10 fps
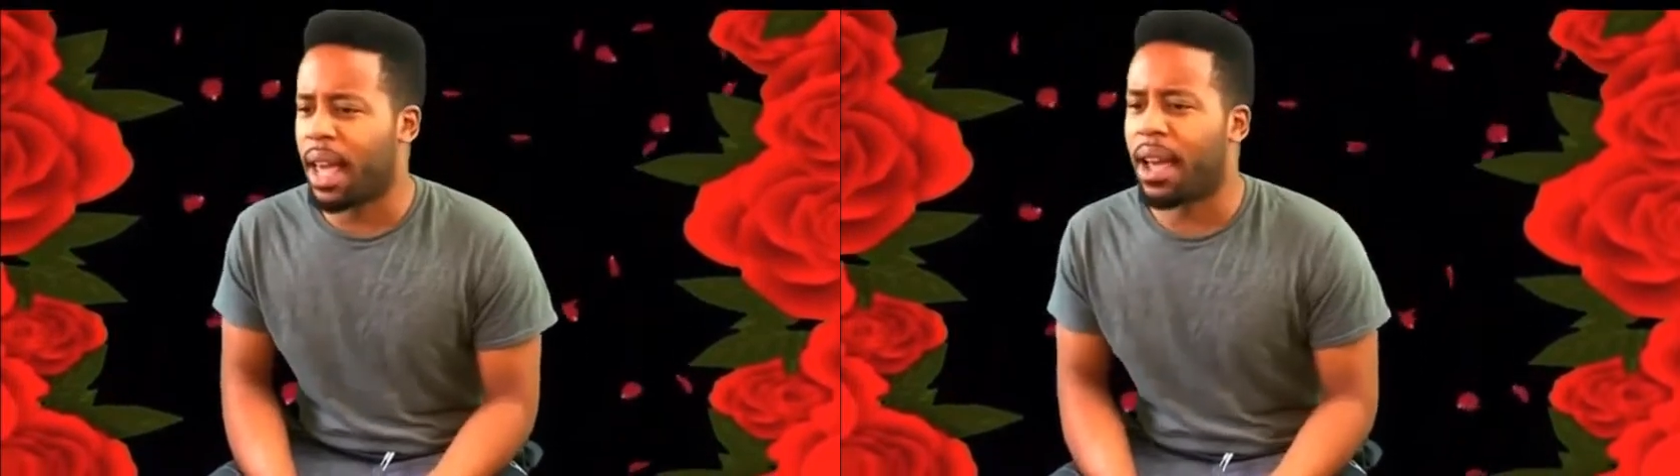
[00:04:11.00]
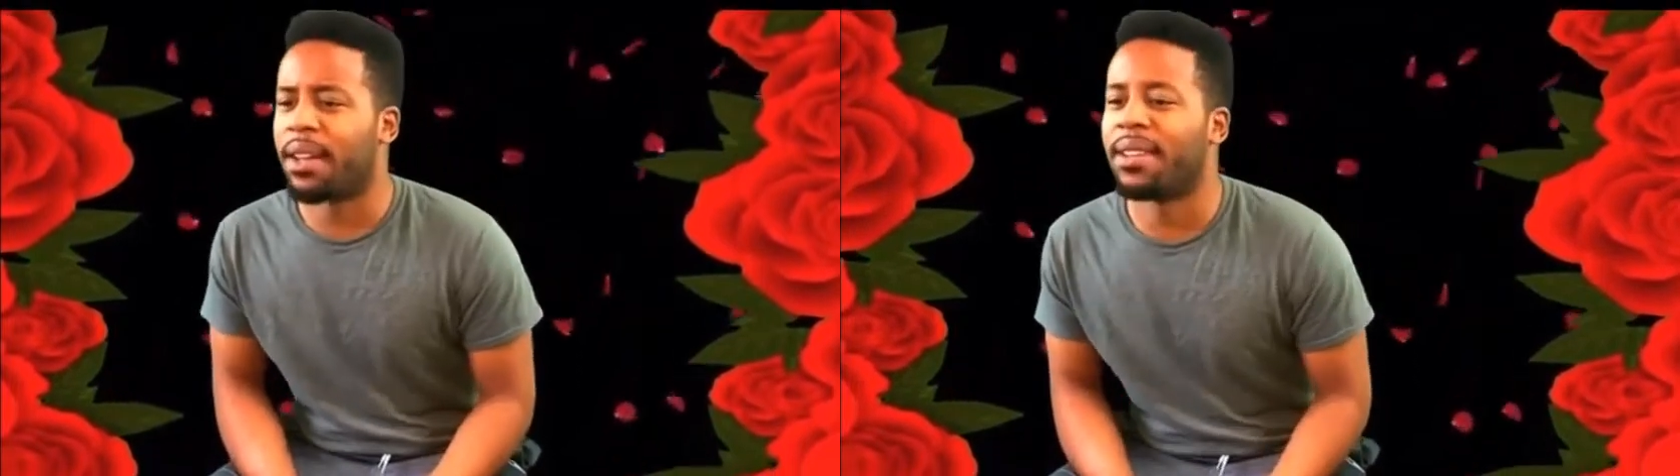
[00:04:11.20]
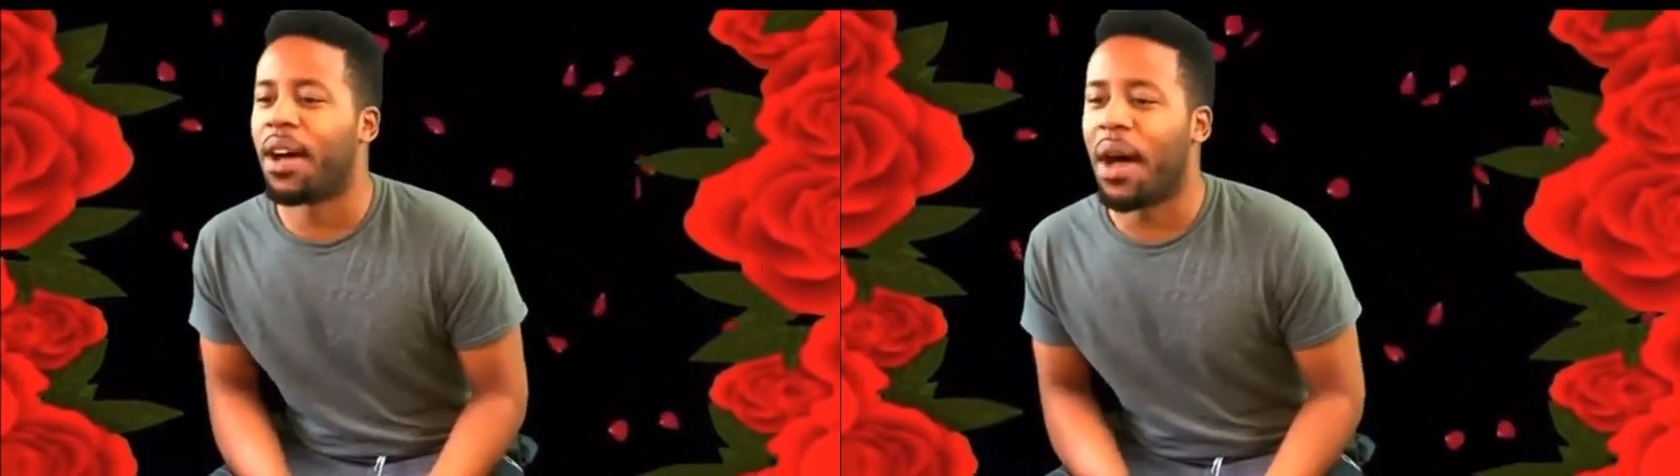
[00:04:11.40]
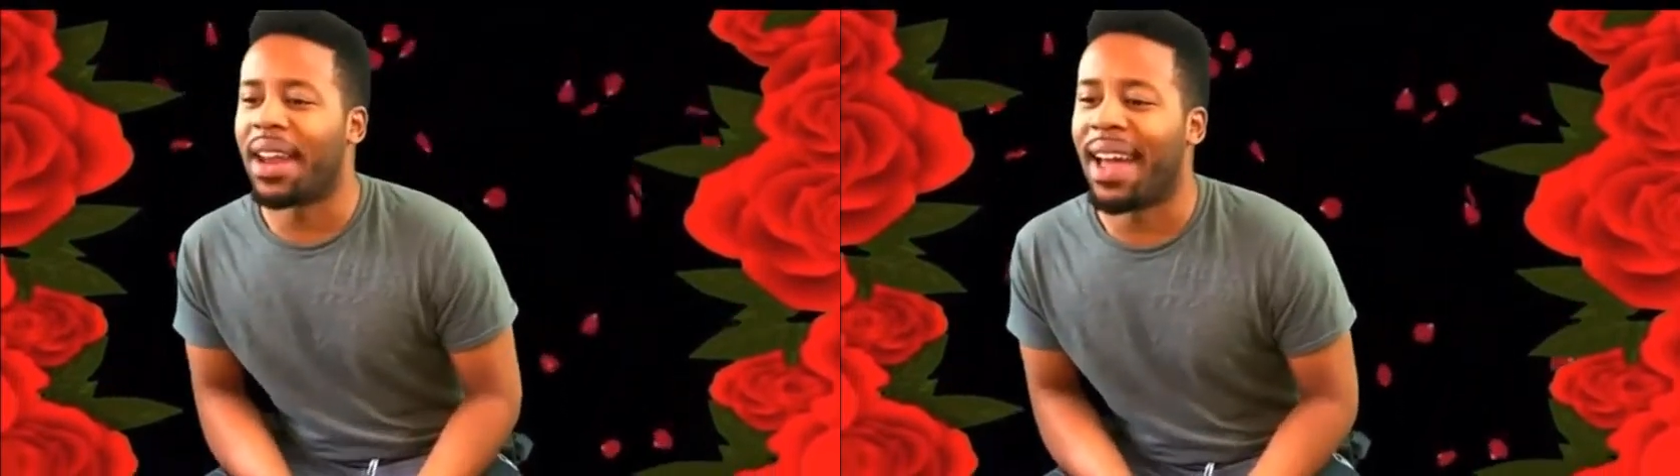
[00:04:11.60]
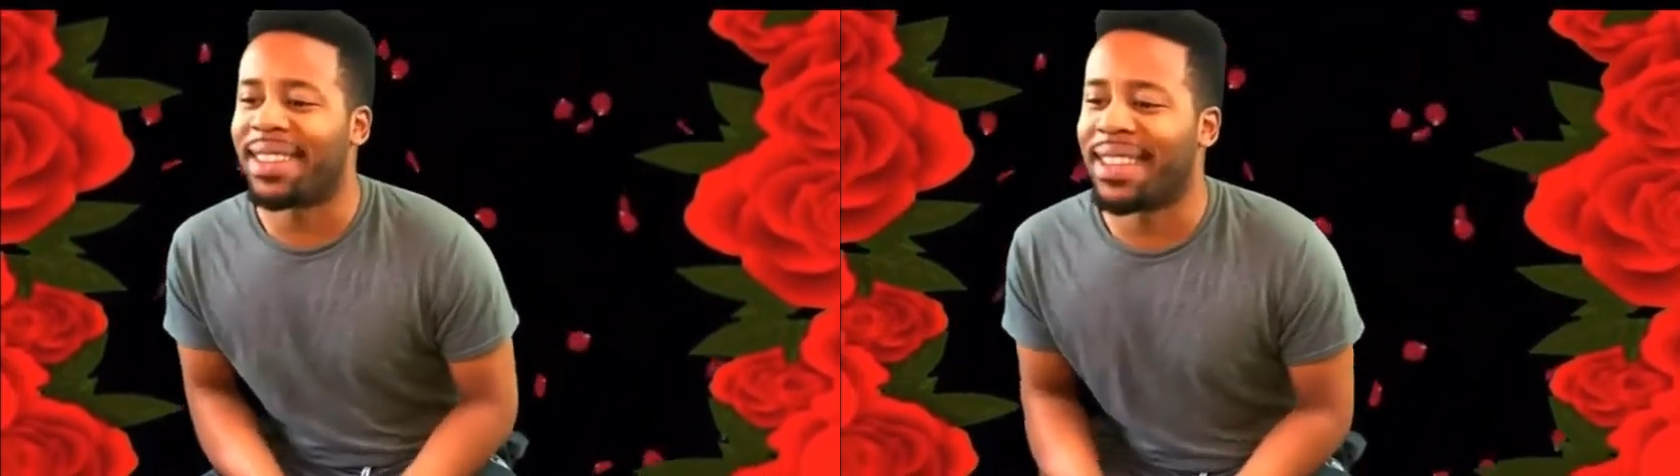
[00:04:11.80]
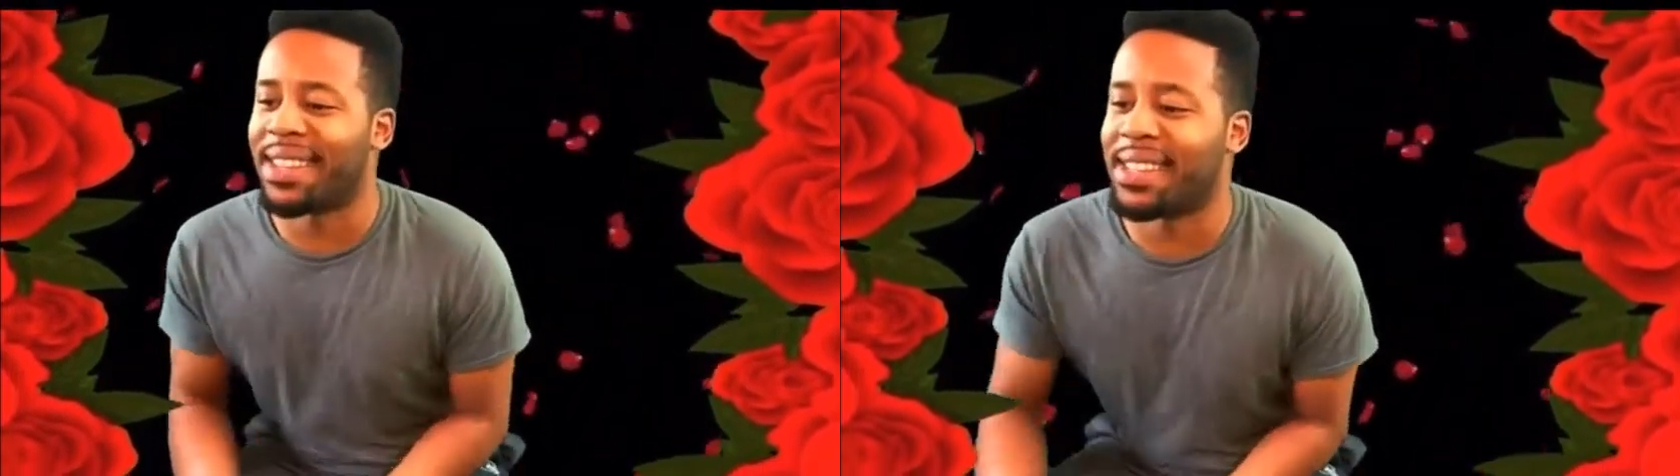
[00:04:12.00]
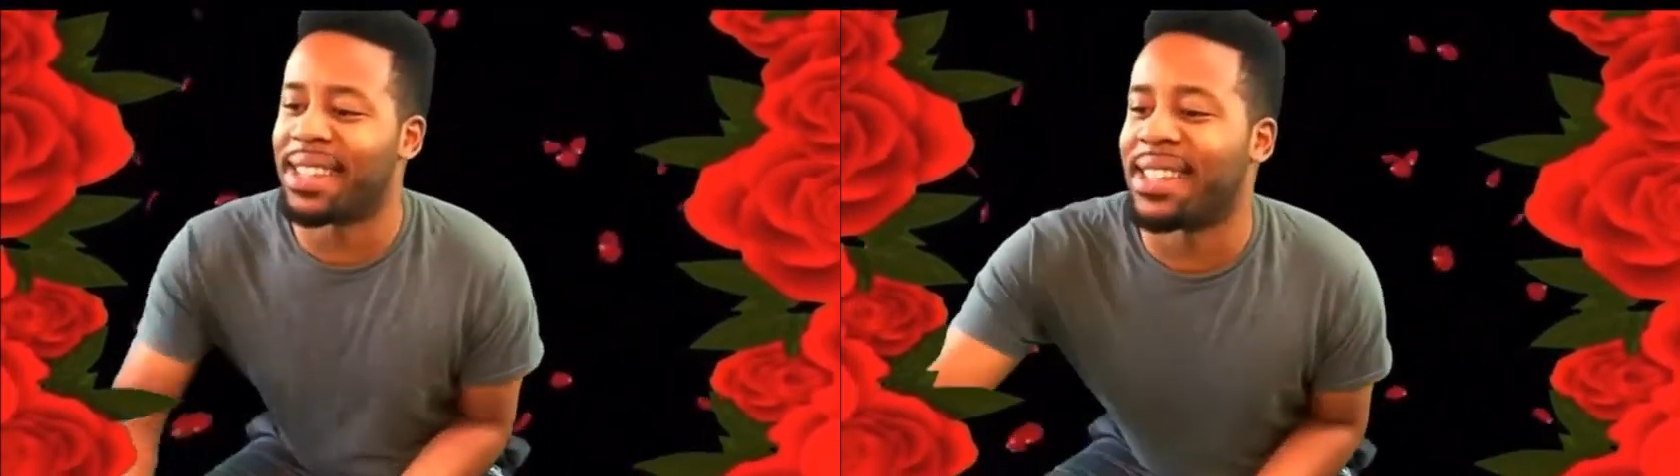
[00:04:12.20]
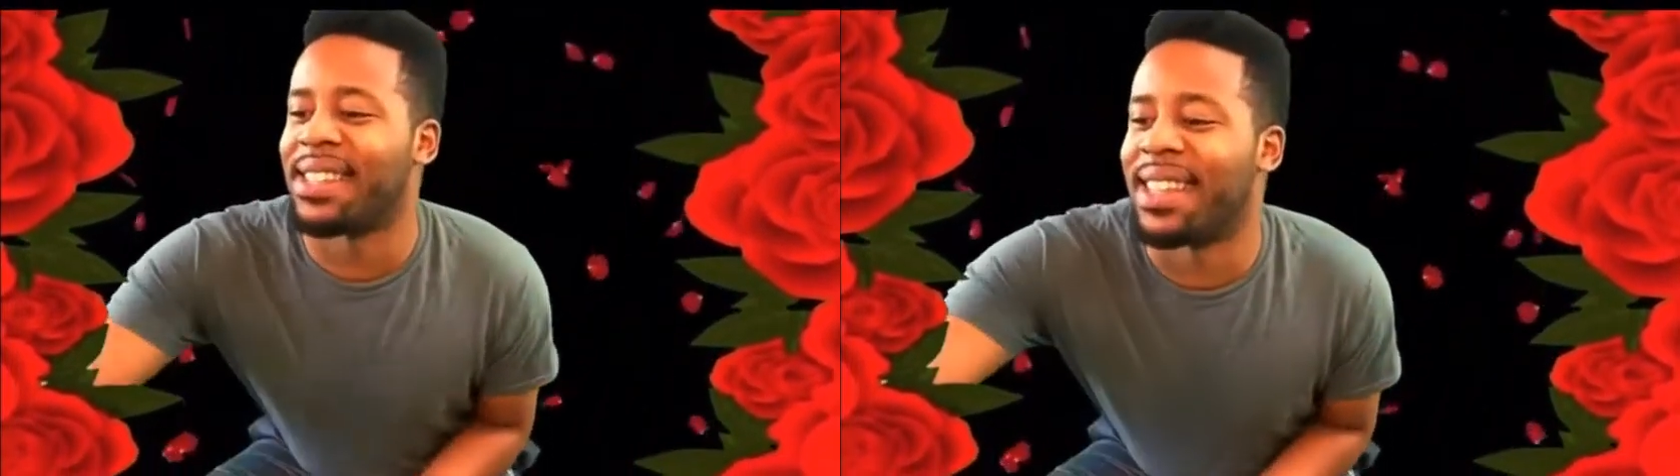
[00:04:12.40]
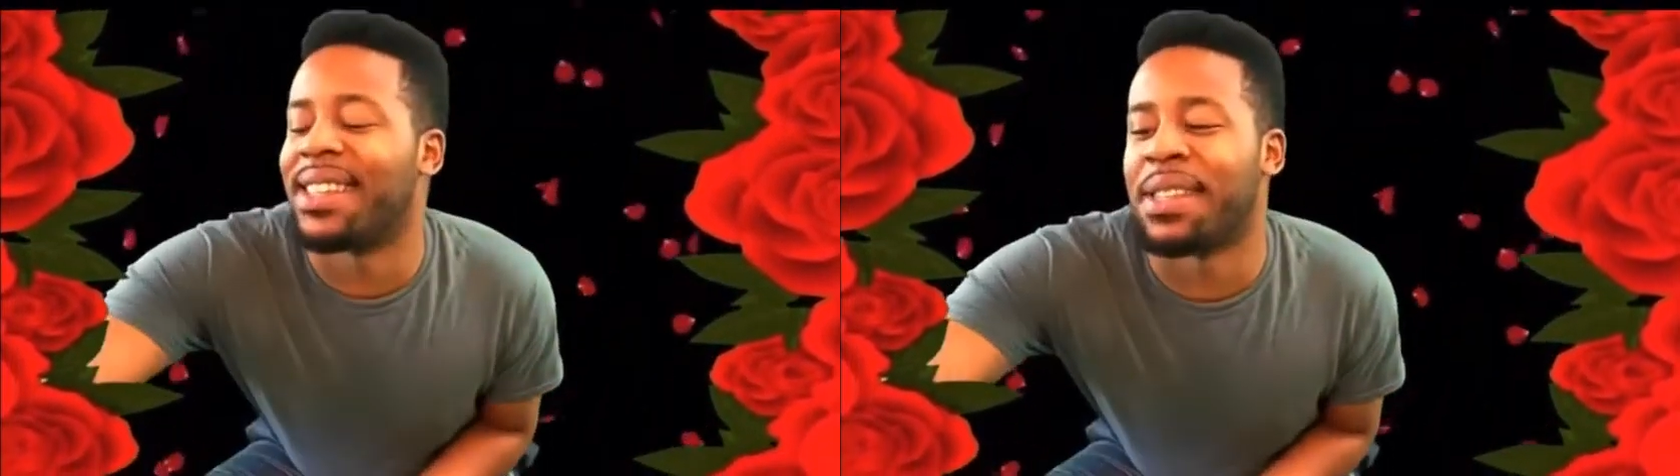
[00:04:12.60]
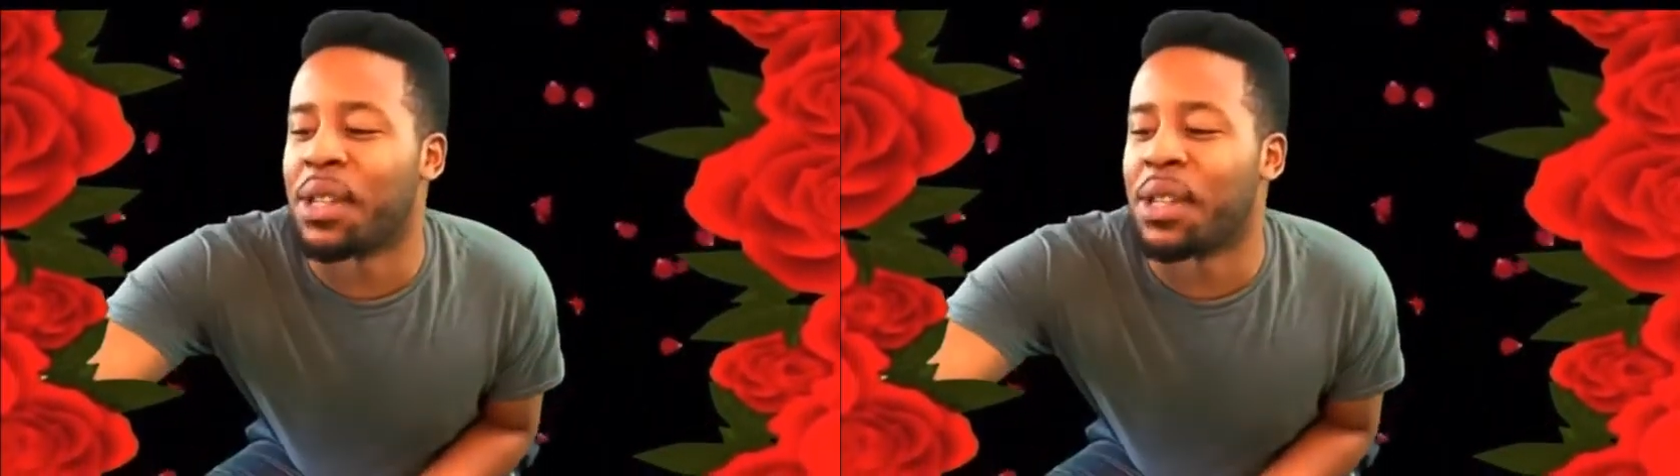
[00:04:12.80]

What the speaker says: no, I like this. This is